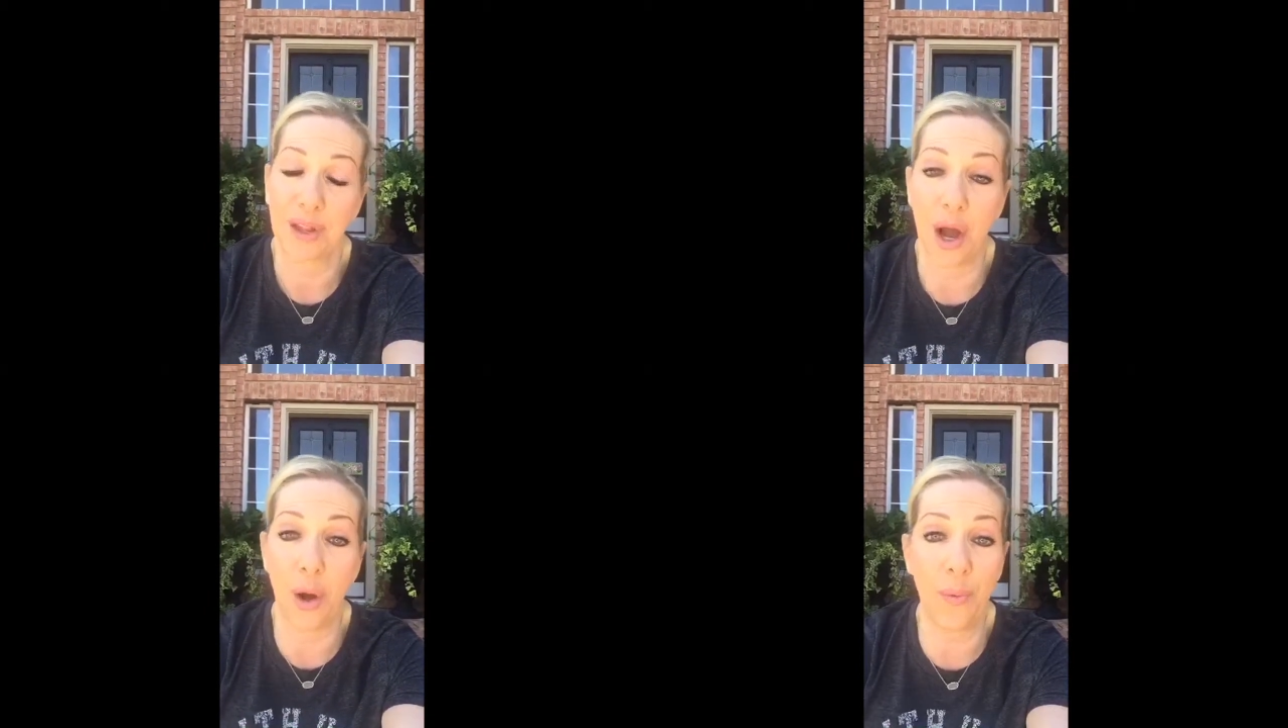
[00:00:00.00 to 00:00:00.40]

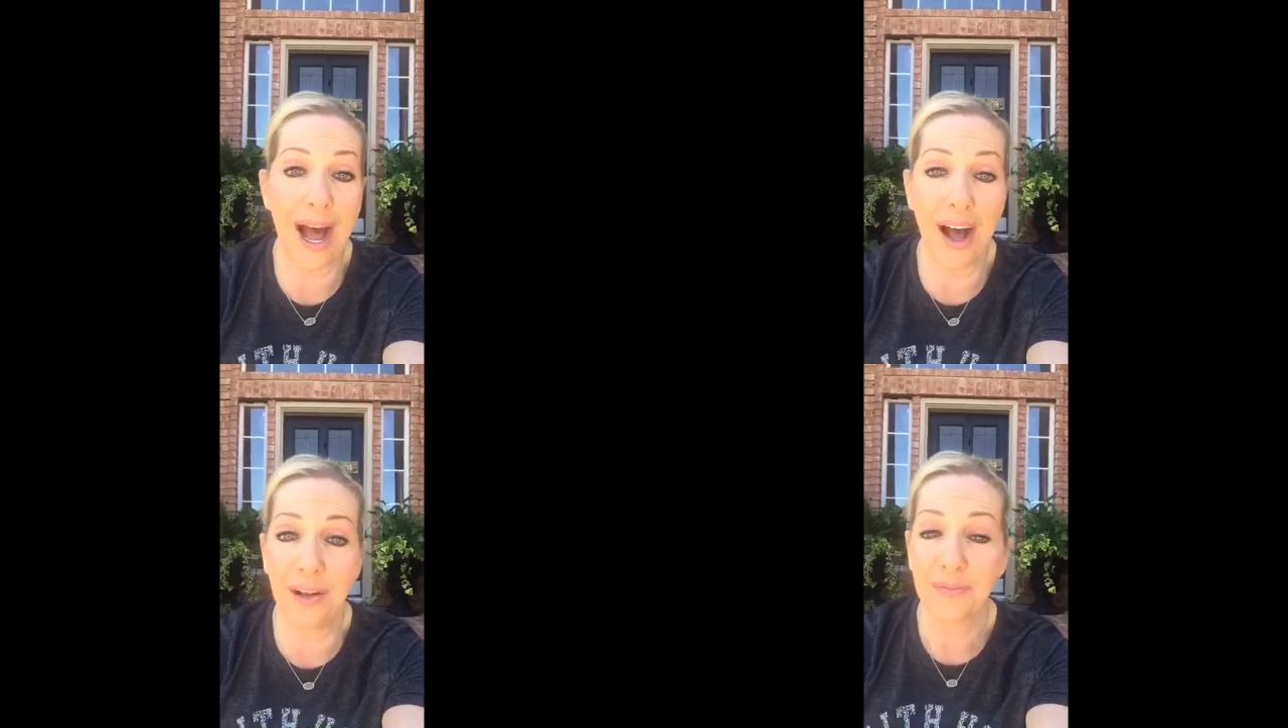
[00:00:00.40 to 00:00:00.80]
Oh,
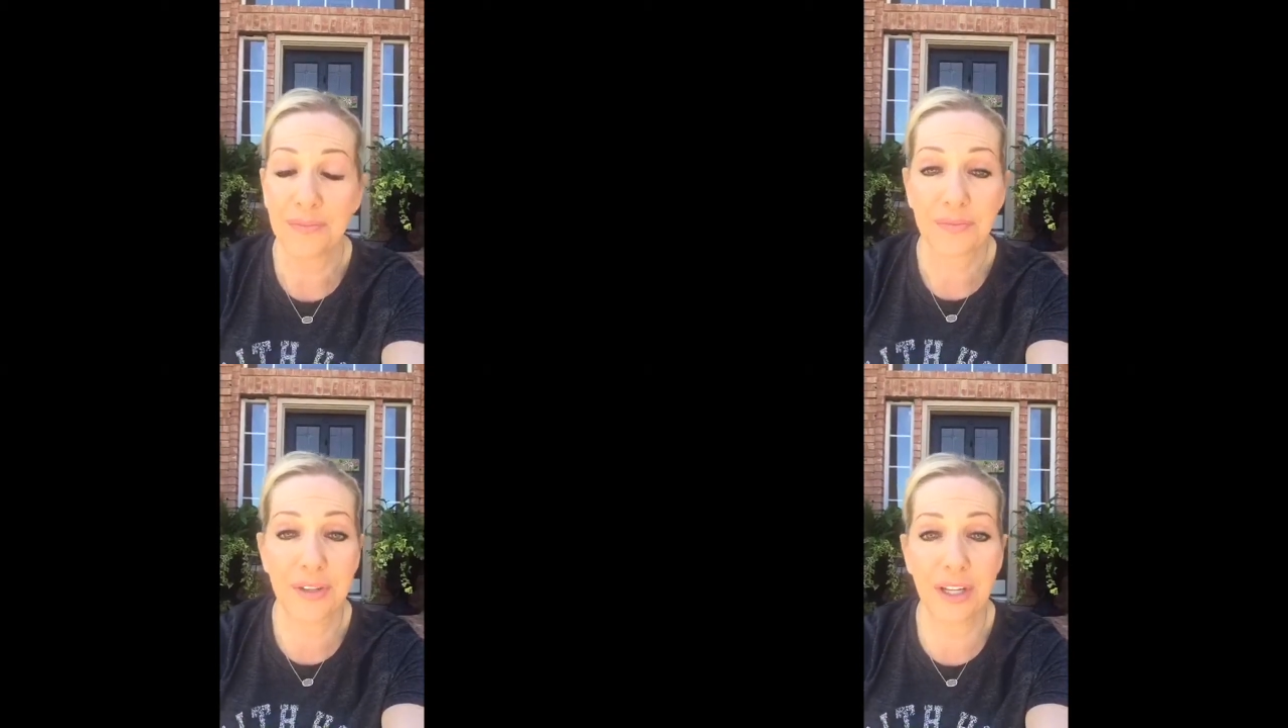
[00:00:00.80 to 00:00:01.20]
well,
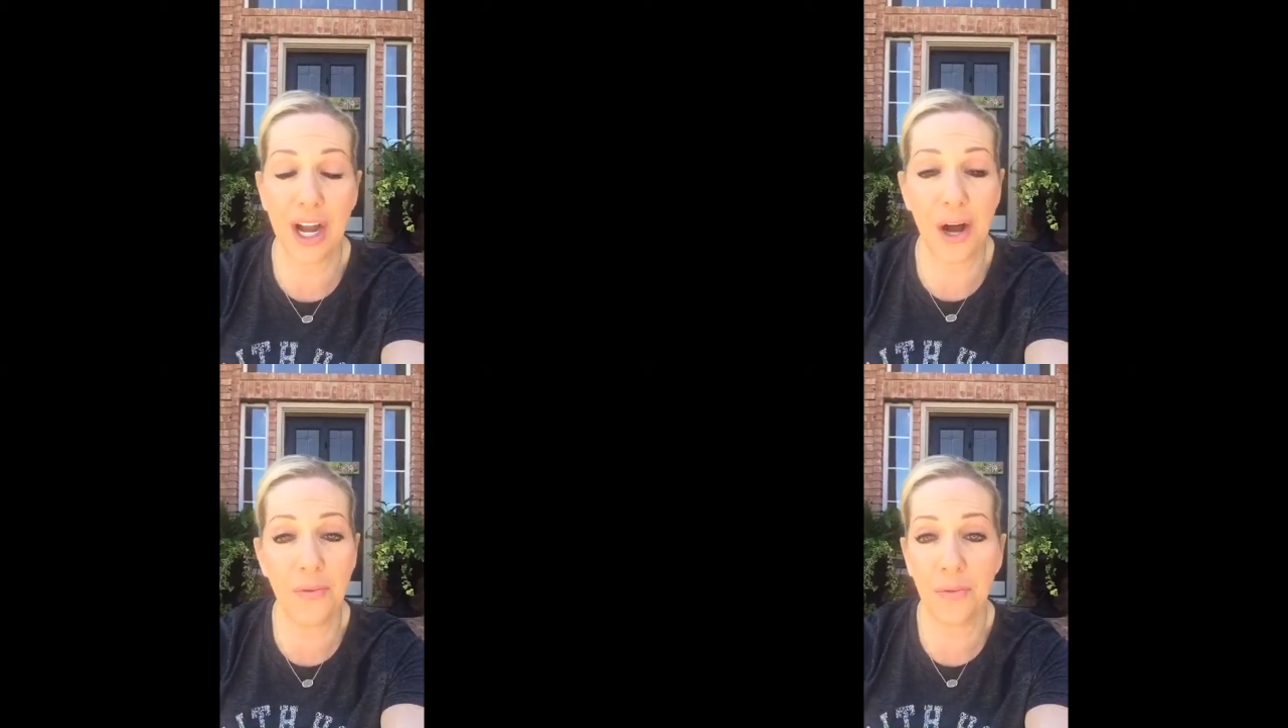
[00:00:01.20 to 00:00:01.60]

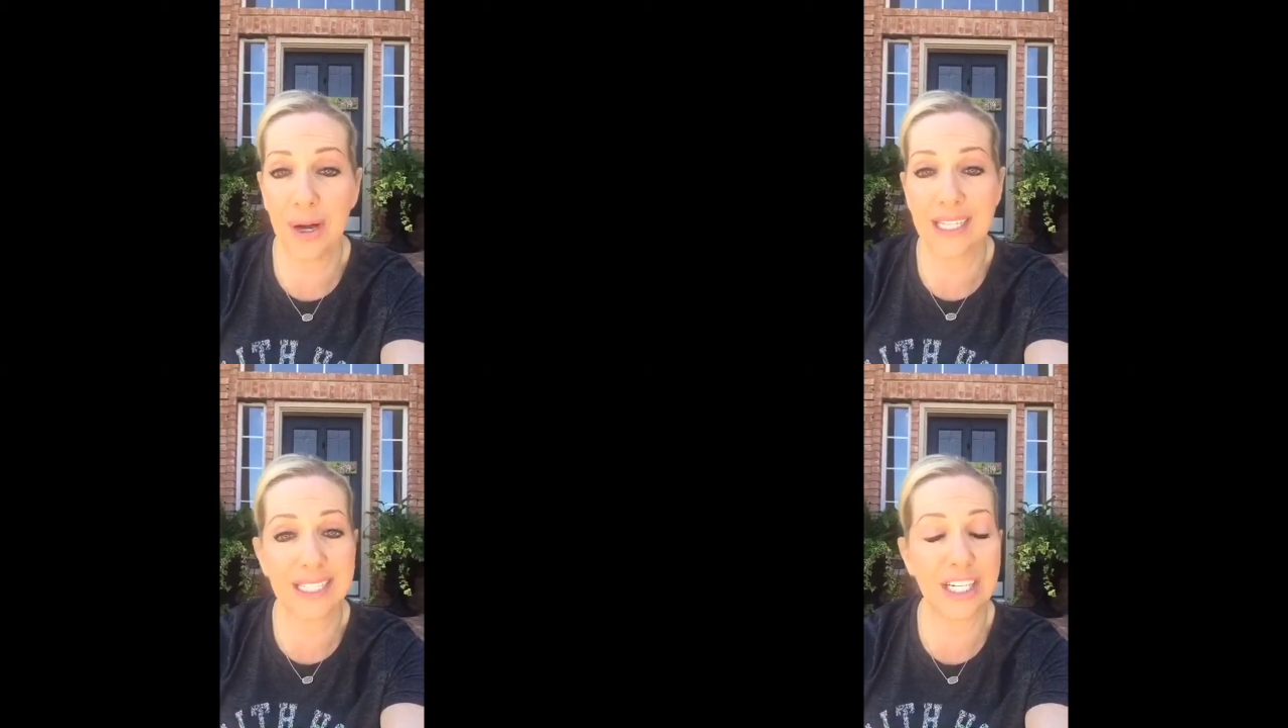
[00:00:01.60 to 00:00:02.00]

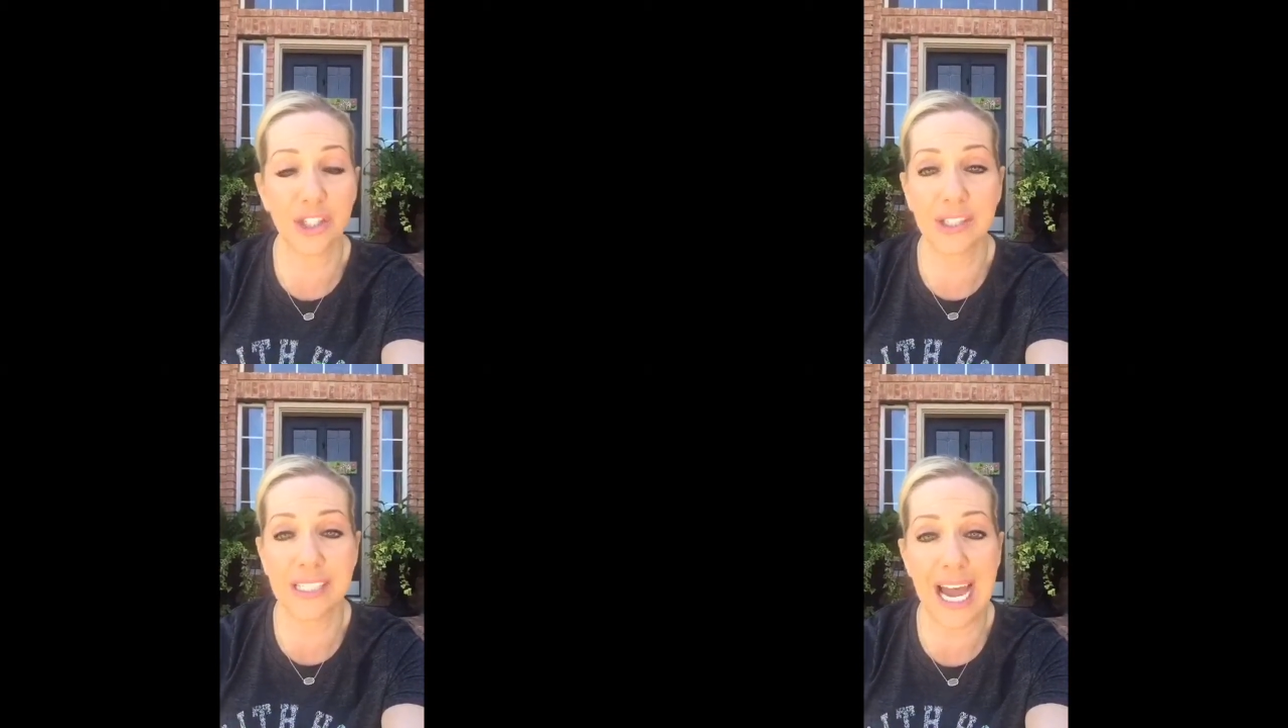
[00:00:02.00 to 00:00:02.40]
what'd the
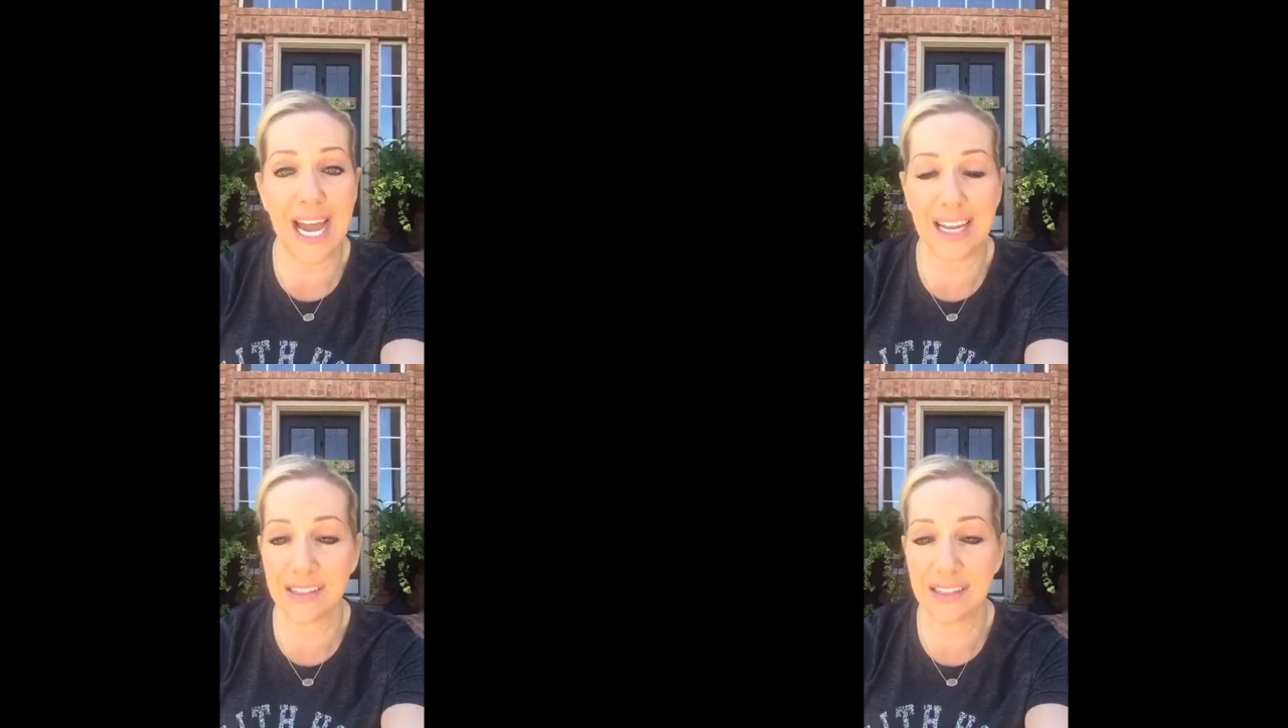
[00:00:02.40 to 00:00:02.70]
teacher say?